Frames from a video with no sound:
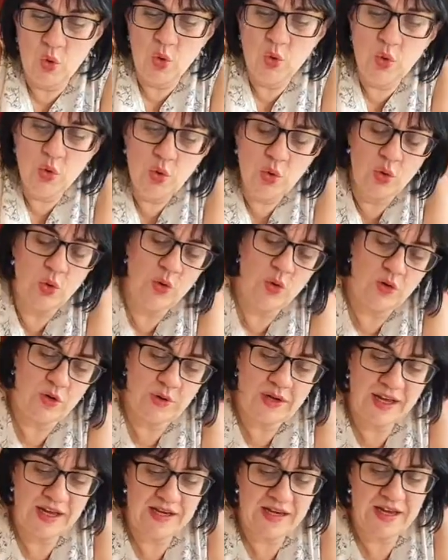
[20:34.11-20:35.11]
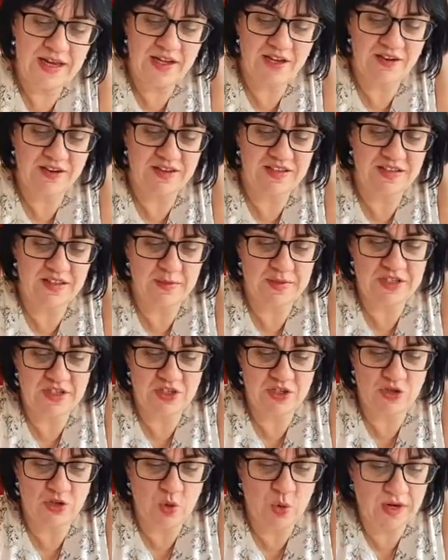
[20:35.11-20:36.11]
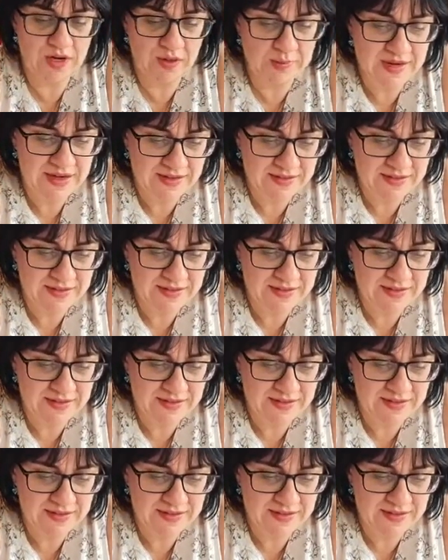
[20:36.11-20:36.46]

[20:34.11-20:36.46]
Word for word: Oh, okay. Now you're asking me to do quick